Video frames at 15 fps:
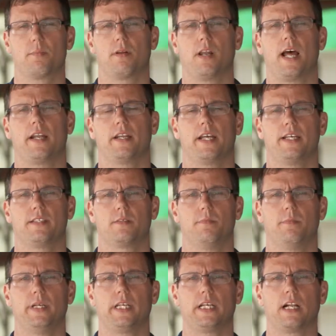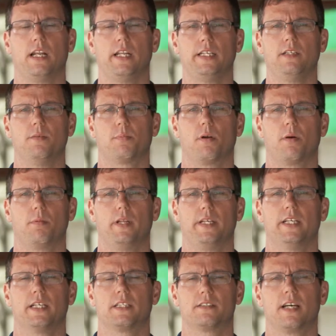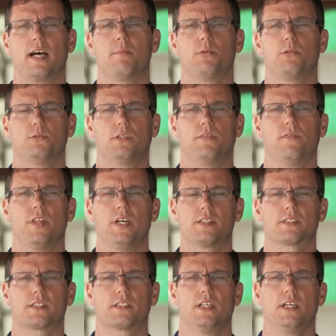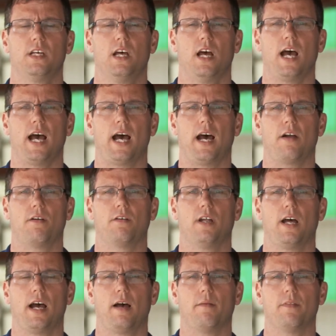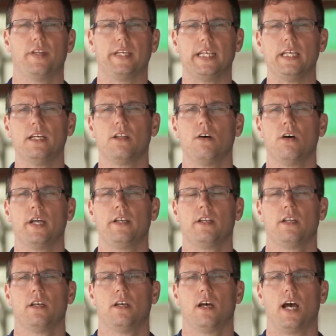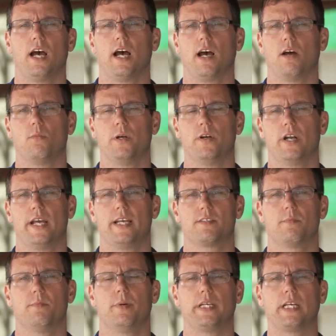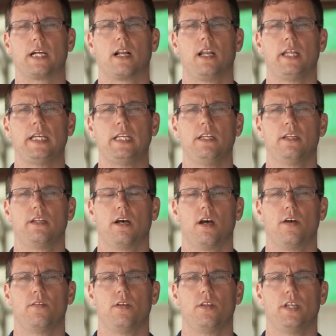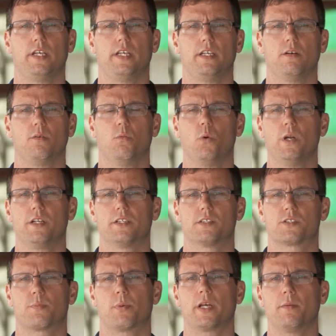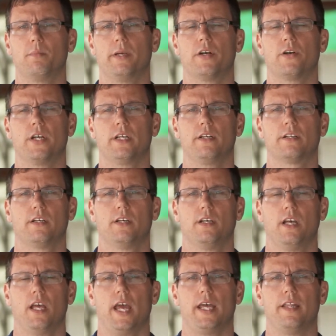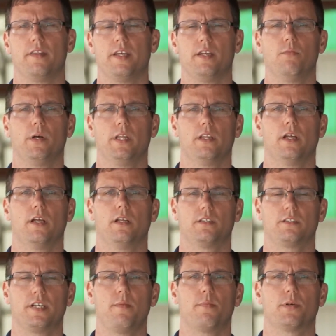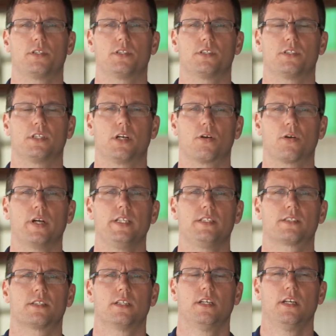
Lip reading: plant hasn't been cleaned properly. Examples of this are the air line where it hasn't been cleaned over the winter-spring period, and then when the temperatures increase